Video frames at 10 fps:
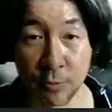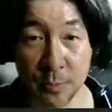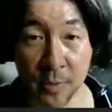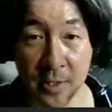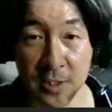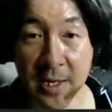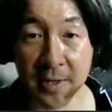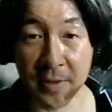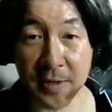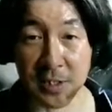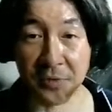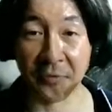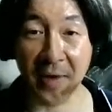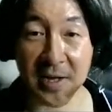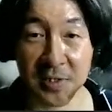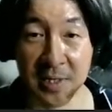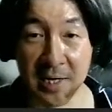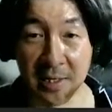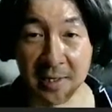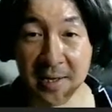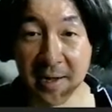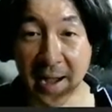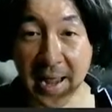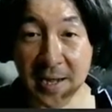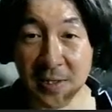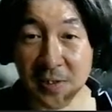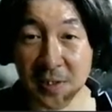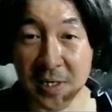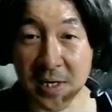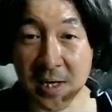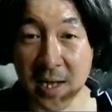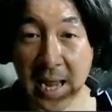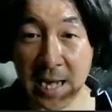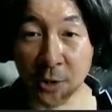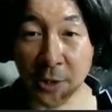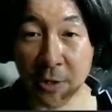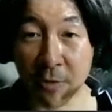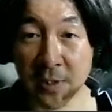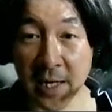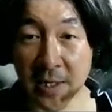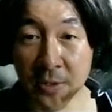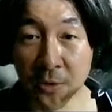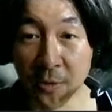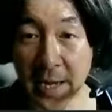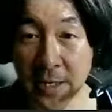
response. This is fascinating. I can see a clear technical